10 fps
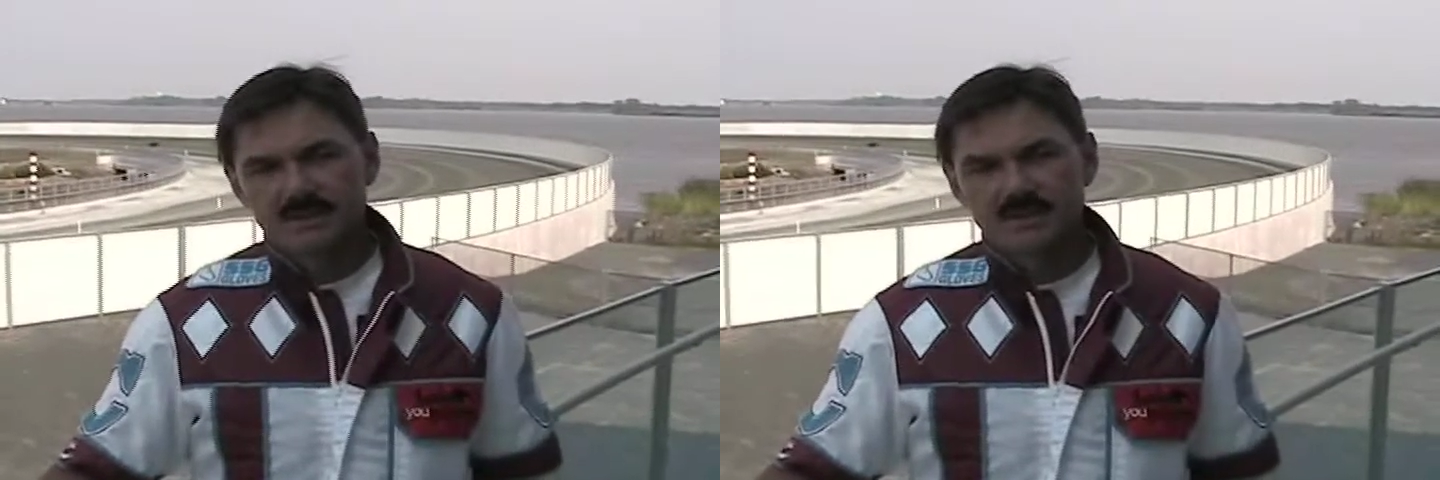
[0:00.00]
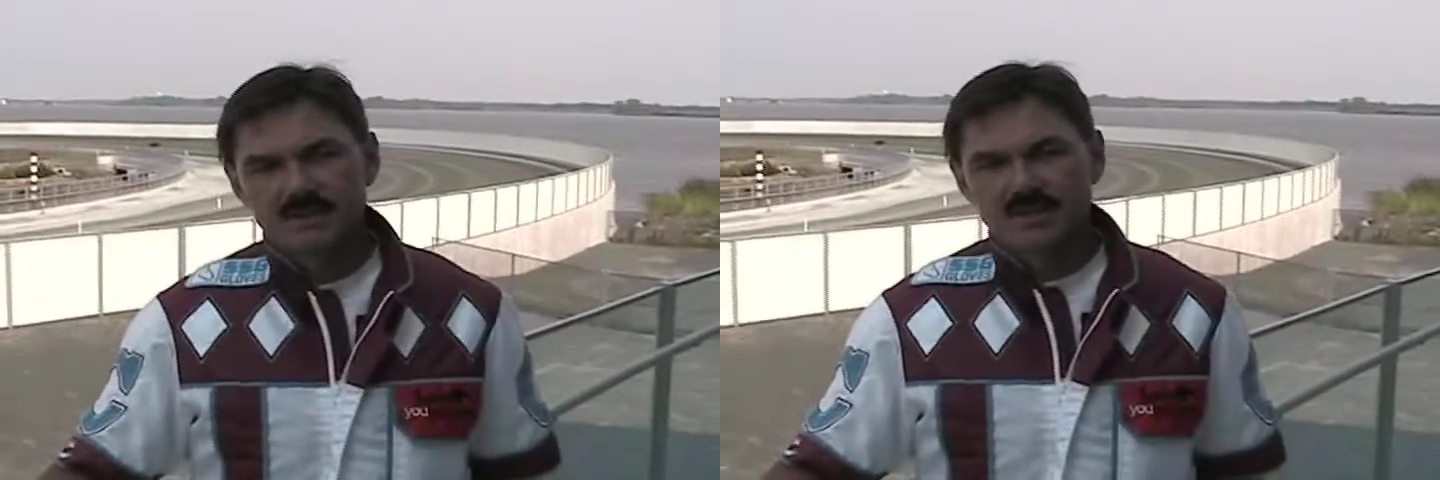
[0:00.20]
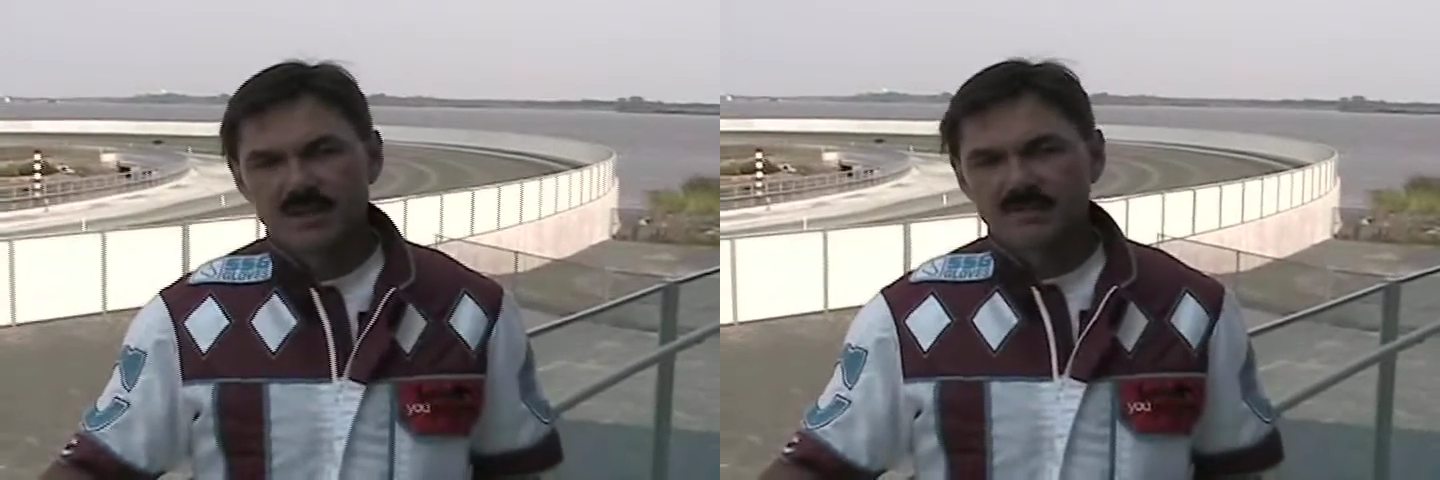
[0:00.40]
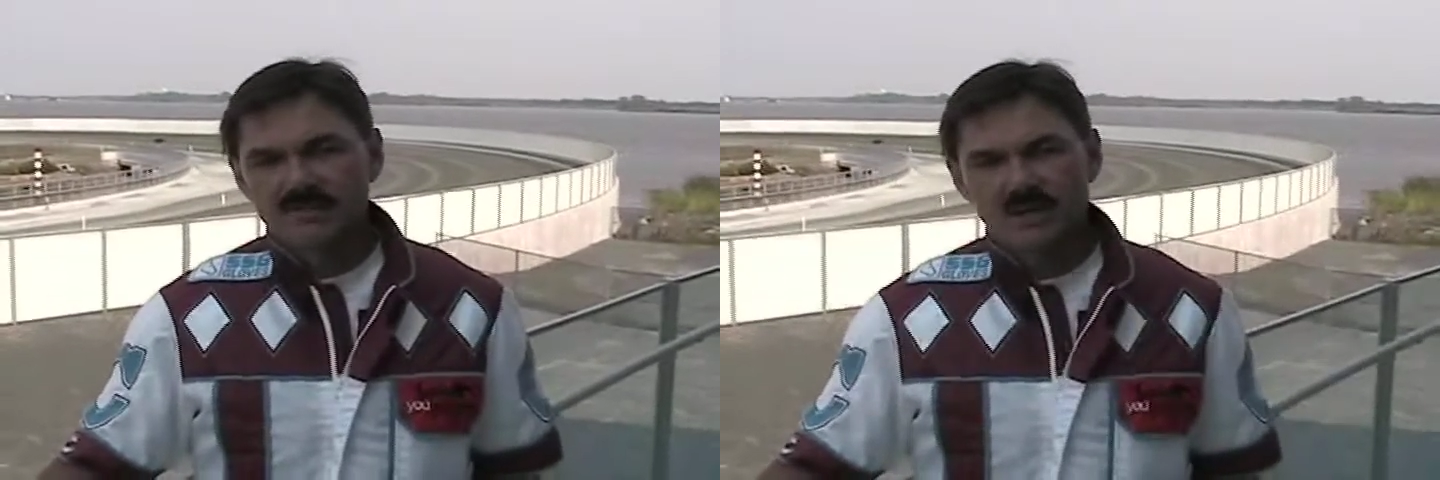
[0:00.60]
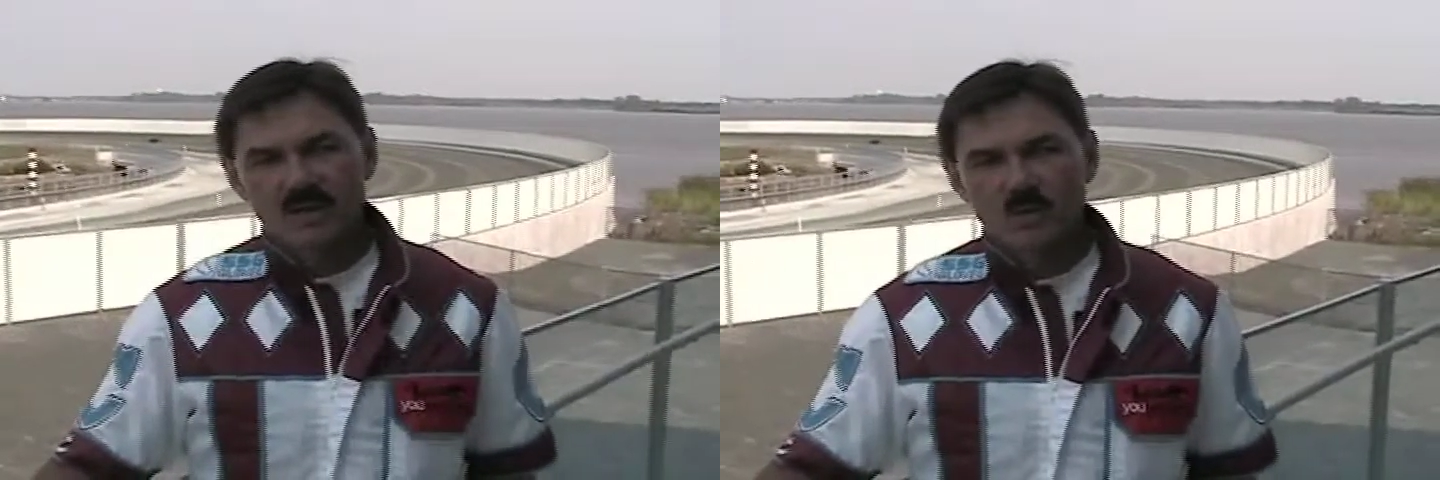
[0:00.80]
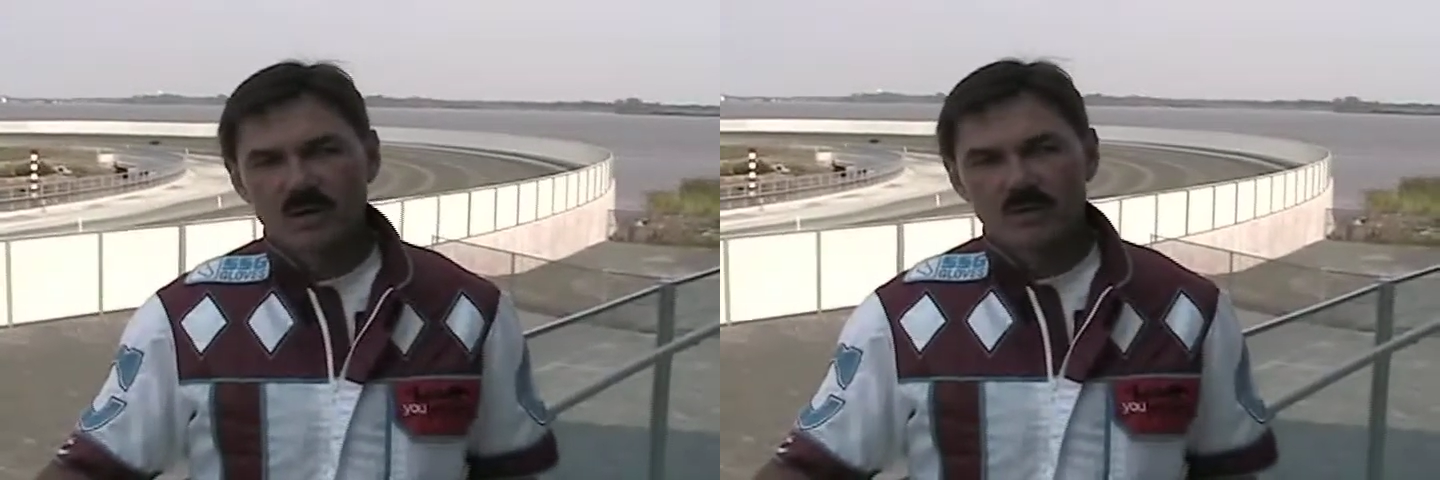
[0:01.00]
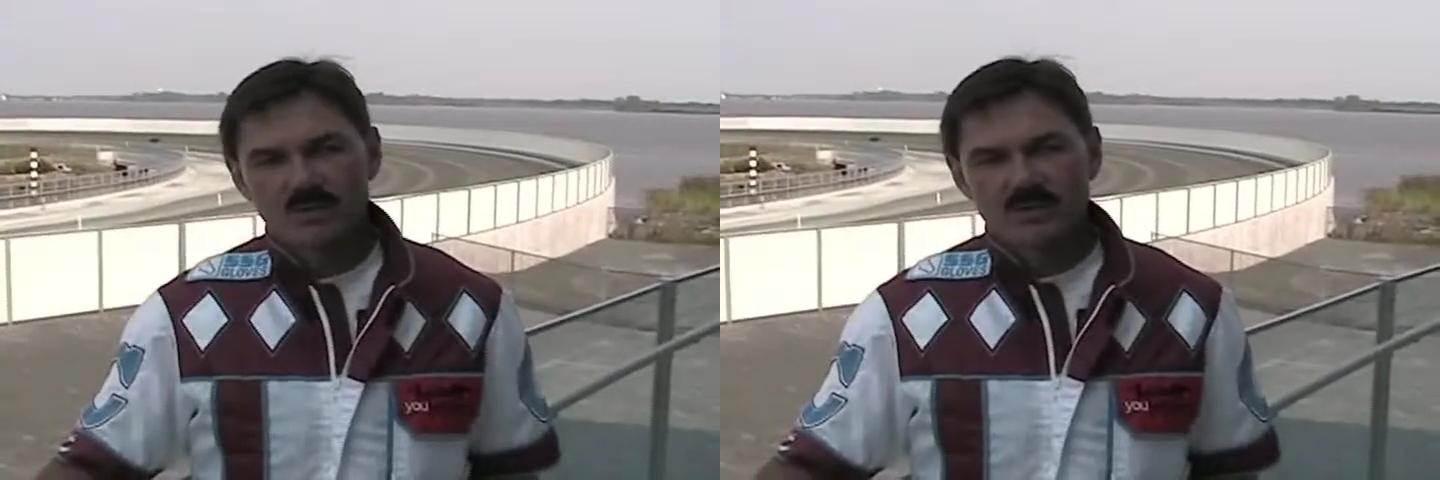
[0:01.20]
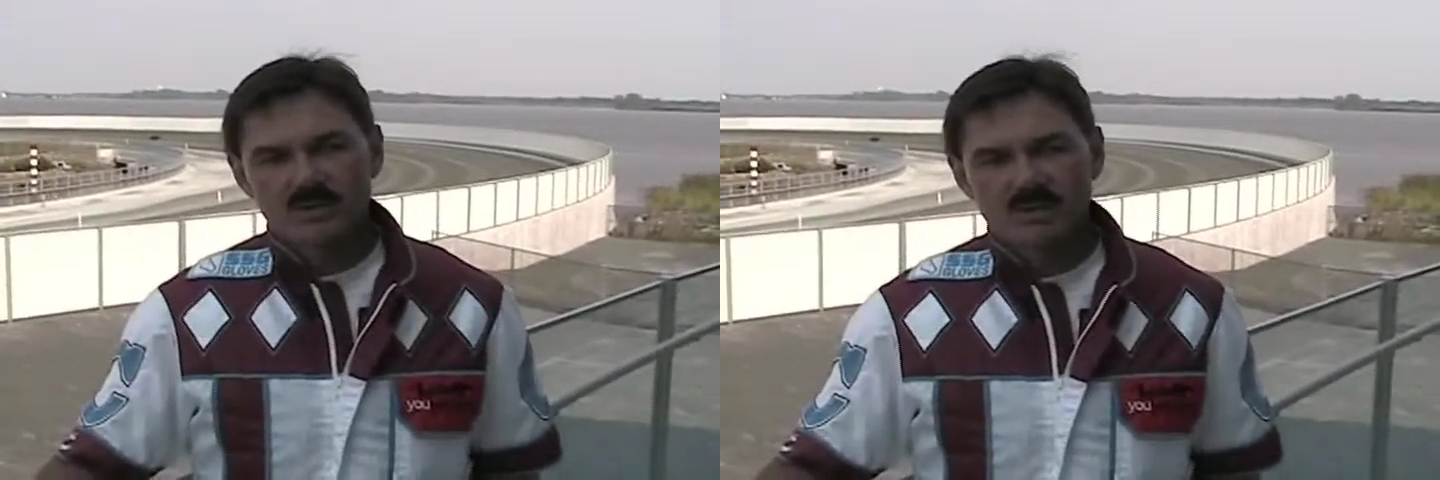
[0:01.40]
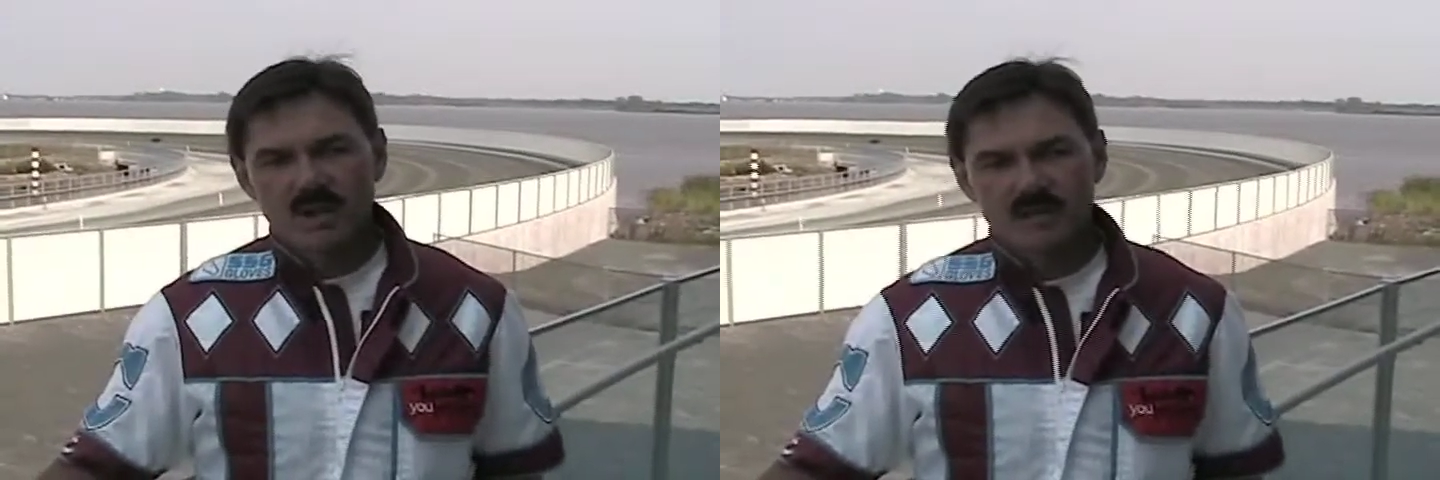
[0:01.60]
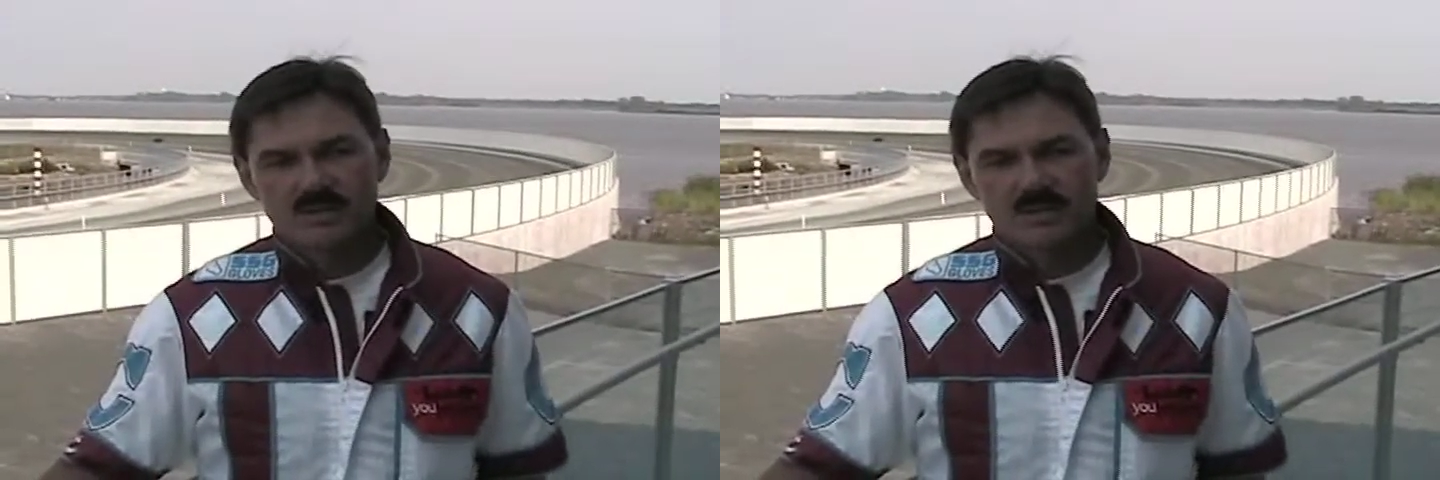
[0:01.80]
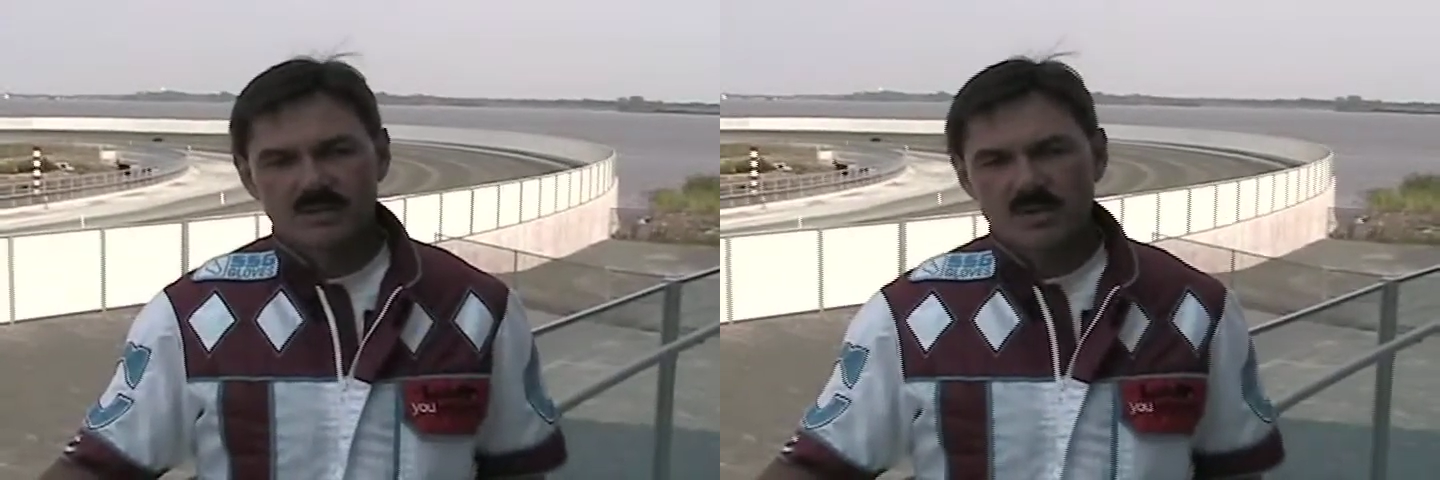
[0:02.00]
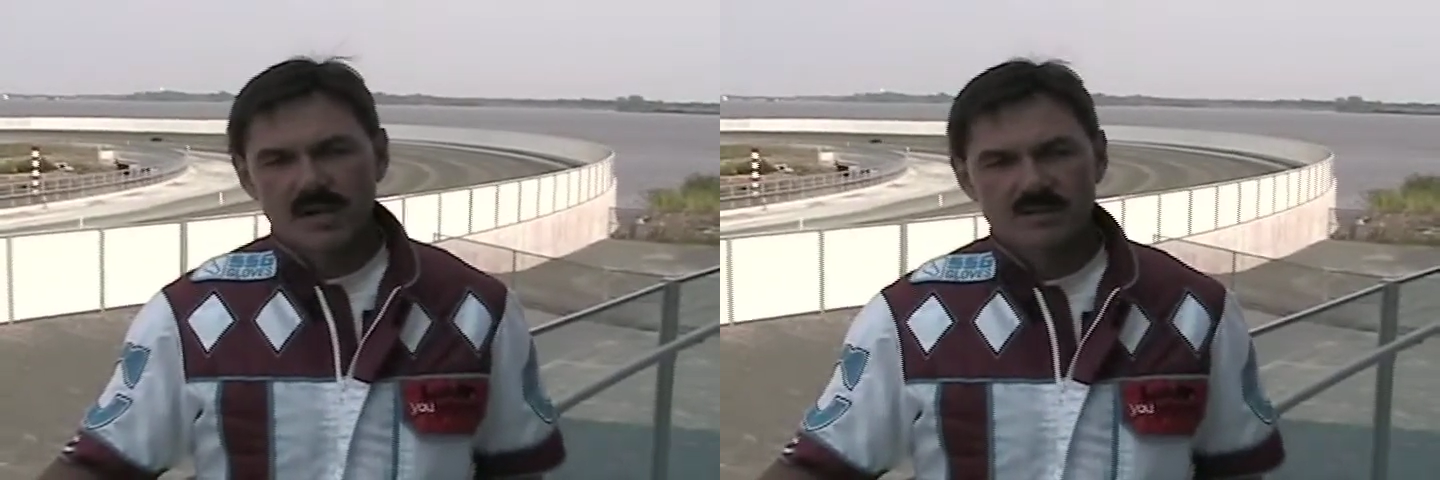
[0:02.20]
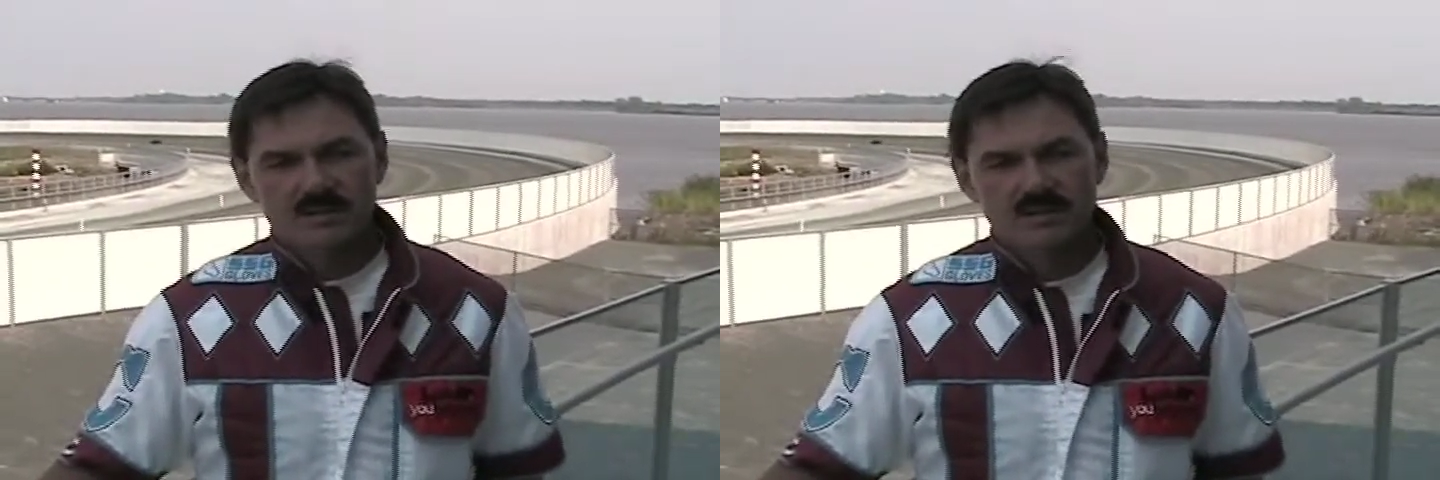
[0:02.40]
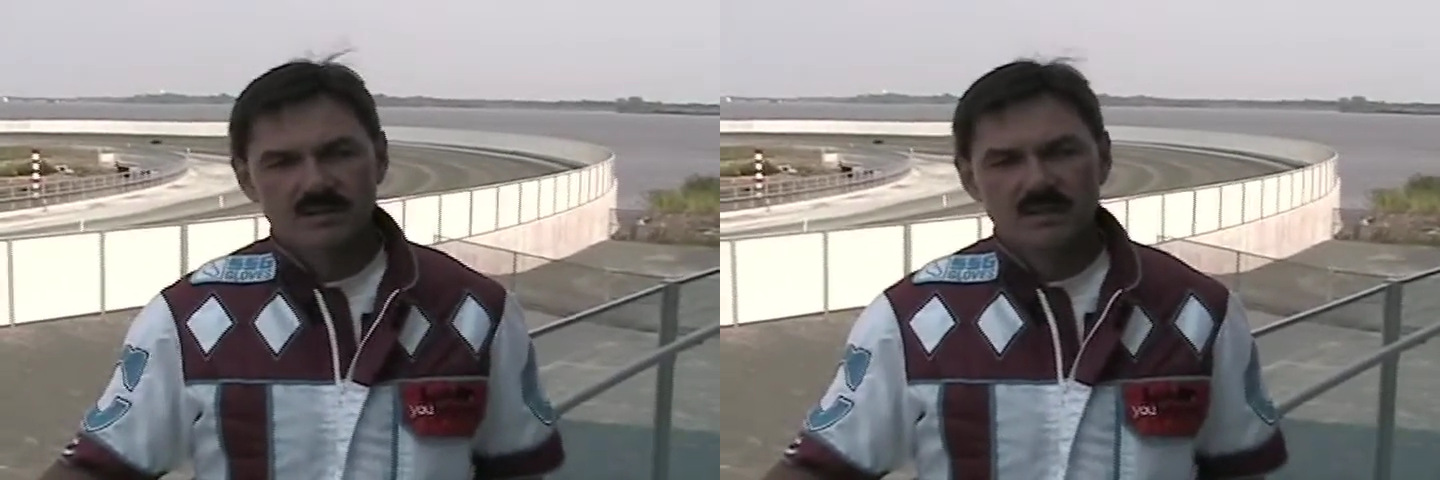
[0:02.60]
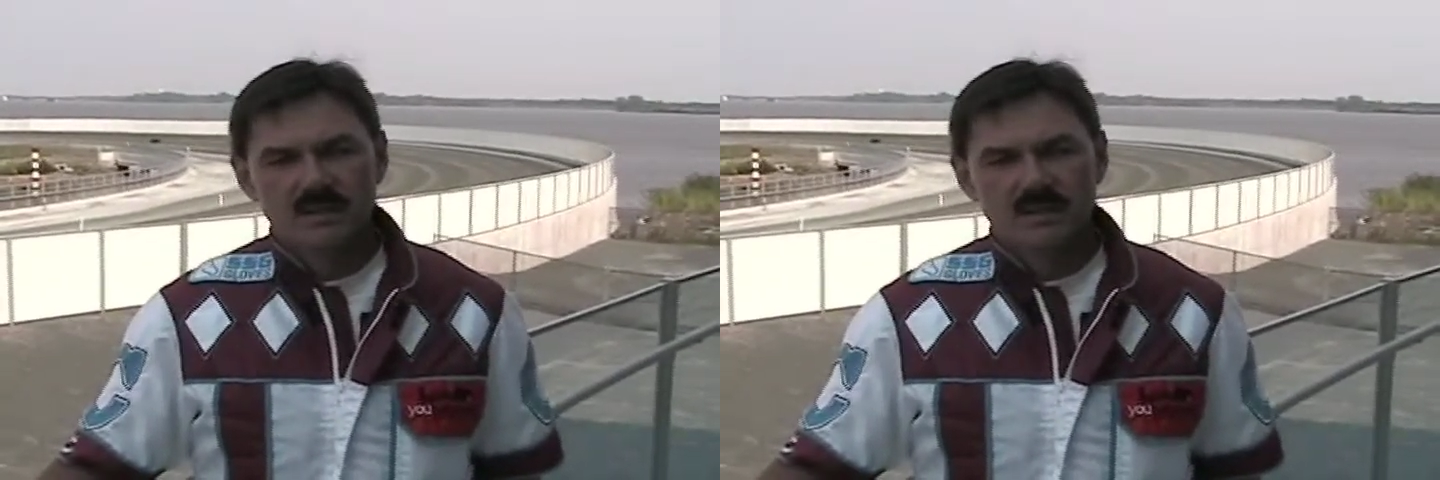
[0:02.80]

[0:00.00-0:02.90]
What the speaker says: has done very well with the slots at the tracks, and the